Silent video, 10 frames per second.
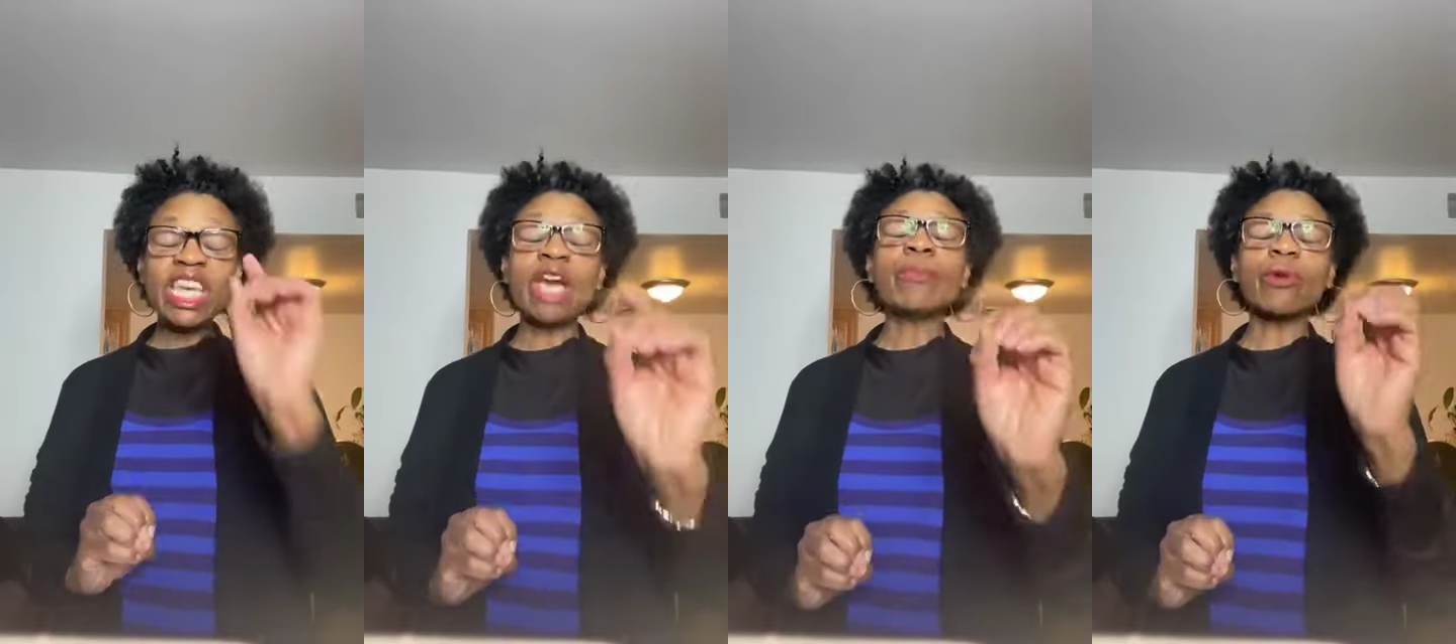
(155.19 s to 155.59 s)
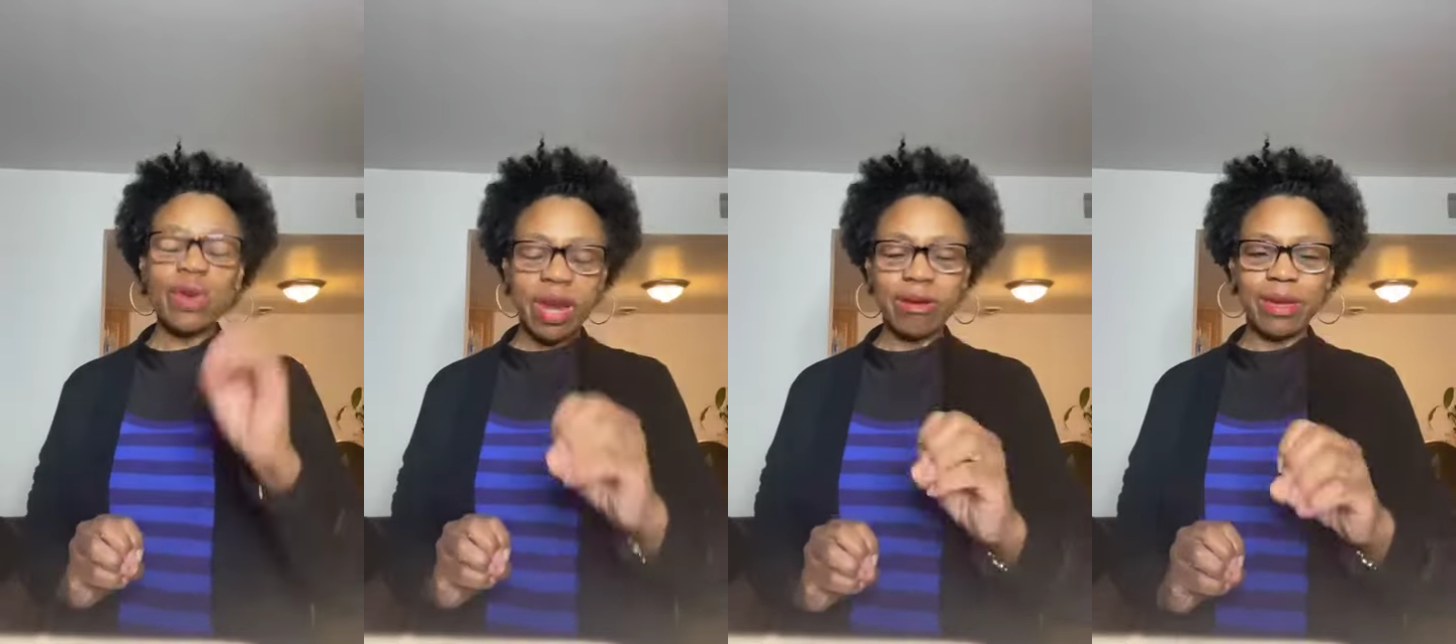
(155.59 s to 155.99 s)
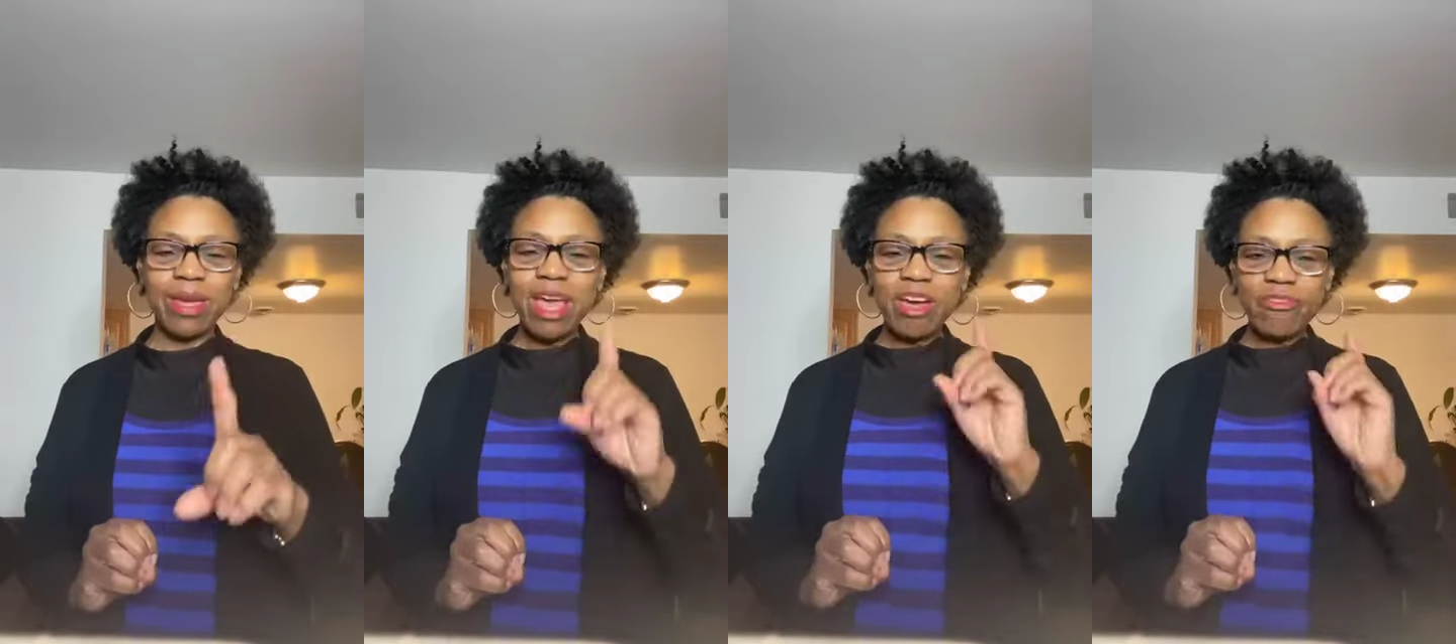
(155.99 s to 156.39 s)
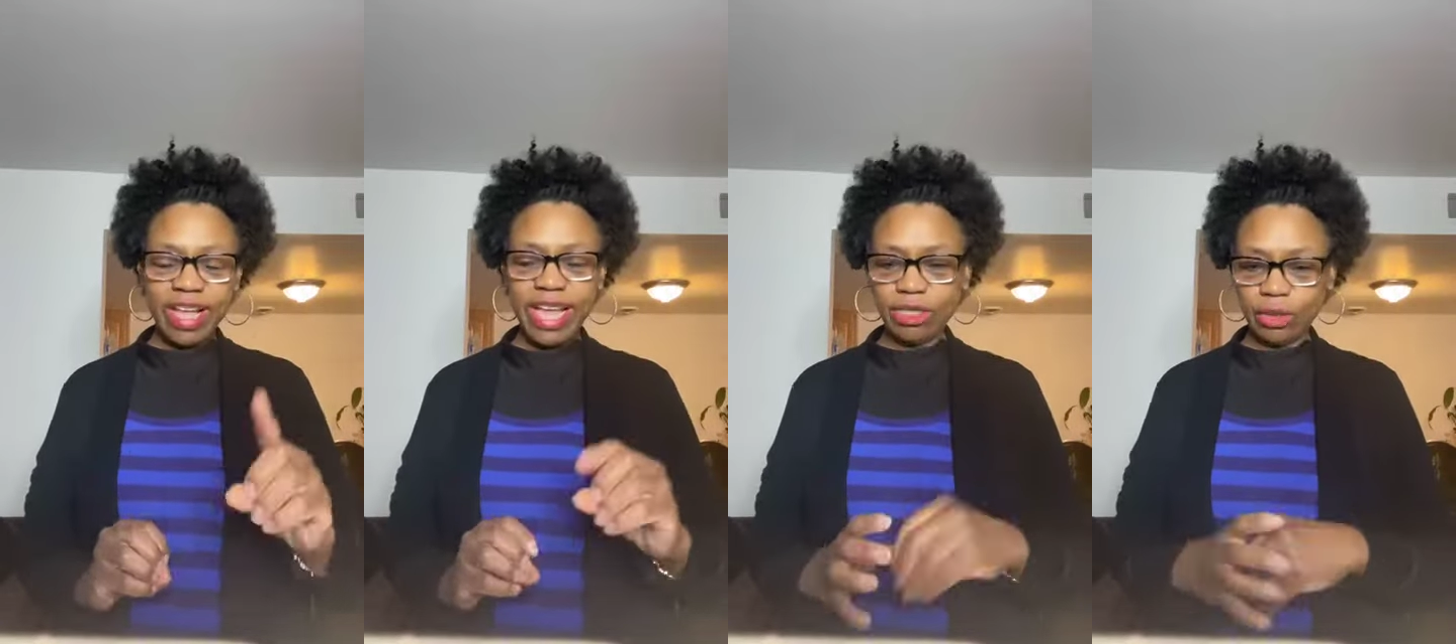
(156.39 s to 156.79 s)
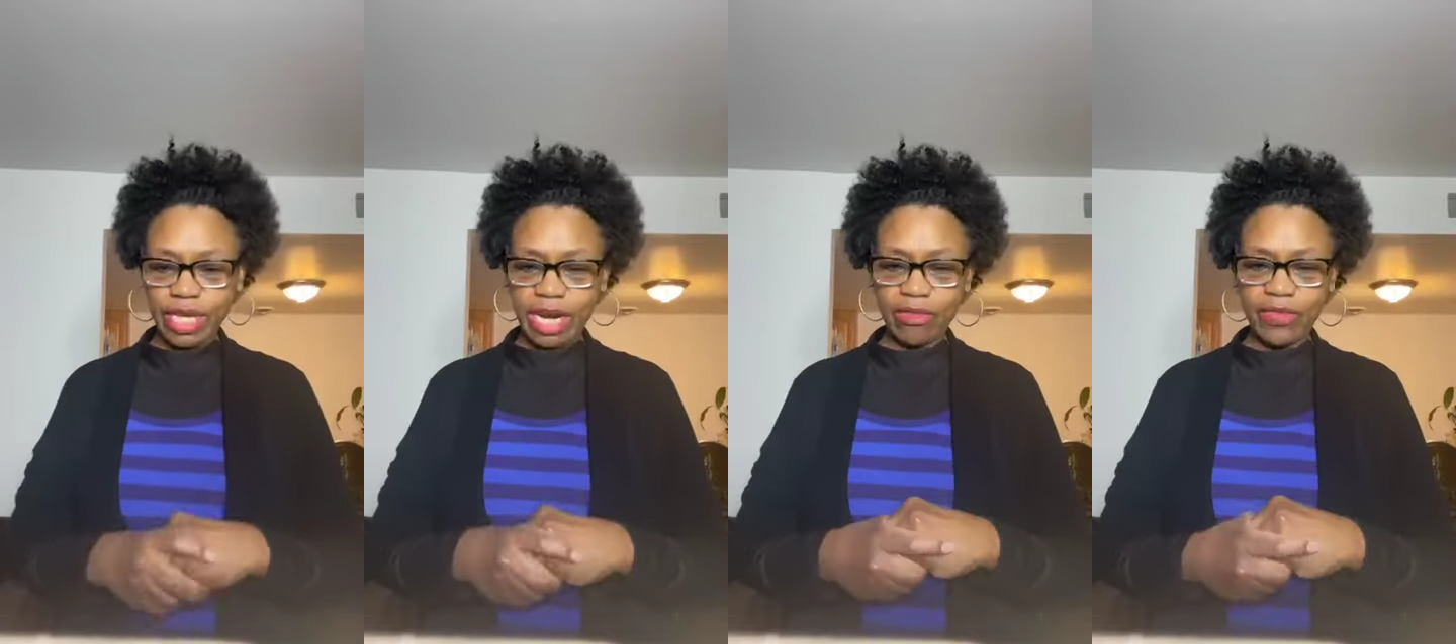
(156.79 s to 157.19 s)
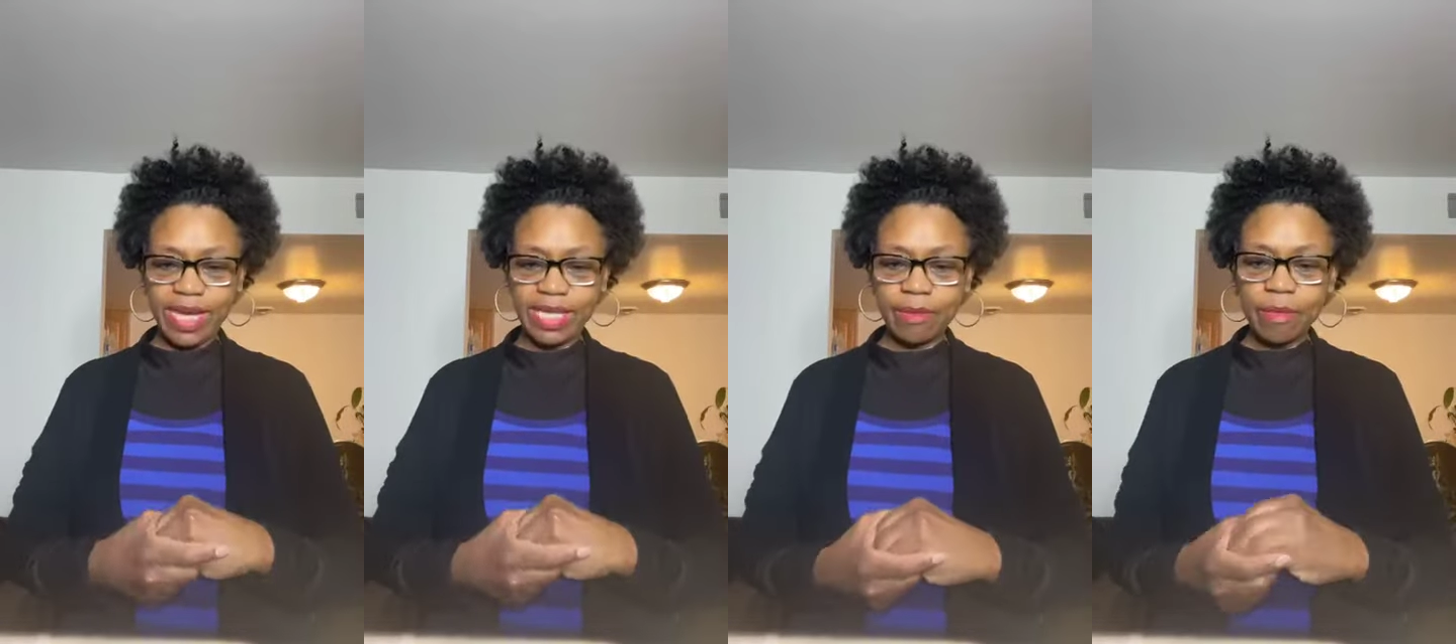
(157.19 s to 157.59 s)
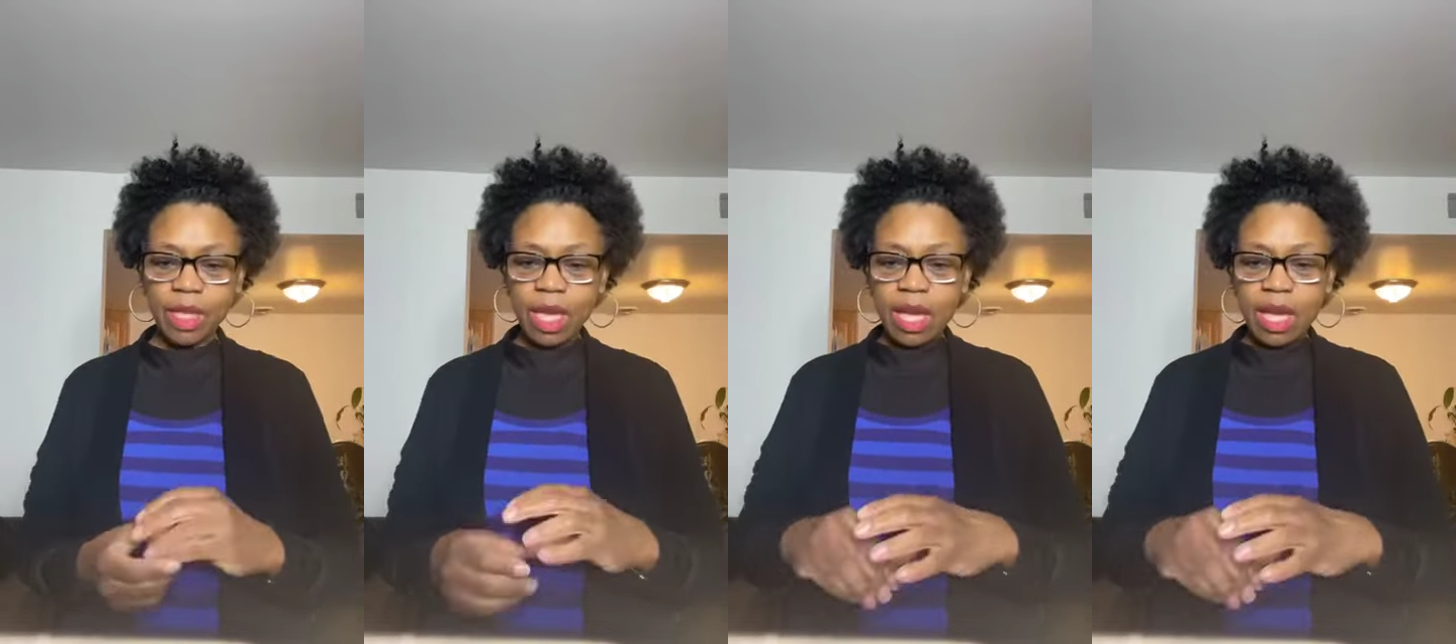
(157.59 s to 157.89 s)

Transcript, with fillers: temporary financial sacrifice.